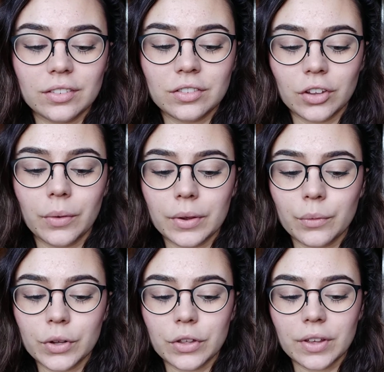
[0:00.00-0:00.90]
doing
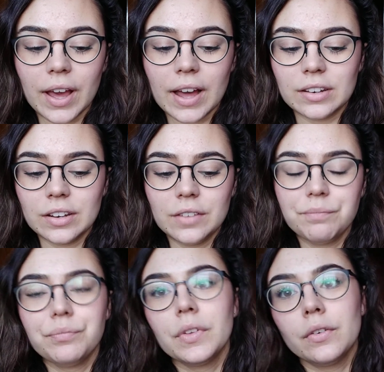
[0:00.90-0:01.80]
what you can,
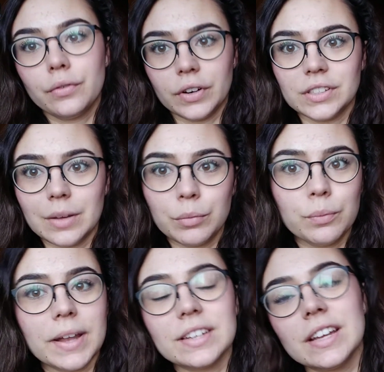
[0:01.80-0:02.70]
for example,
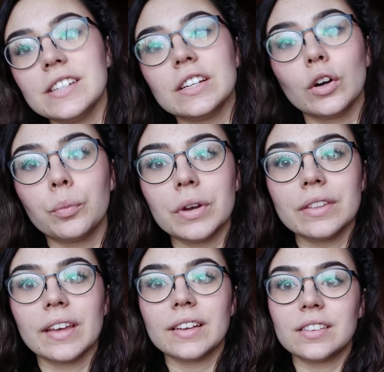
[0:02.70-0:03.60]
meditating or
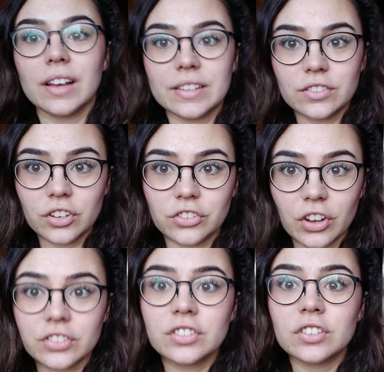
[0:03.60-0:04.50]
breathing exercises to
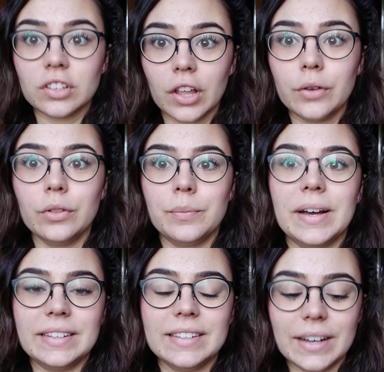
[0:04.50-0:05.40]
just slow the
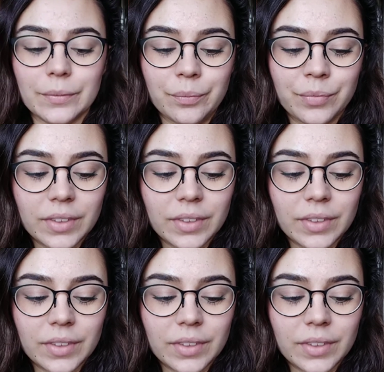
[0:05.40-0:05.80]
mind down.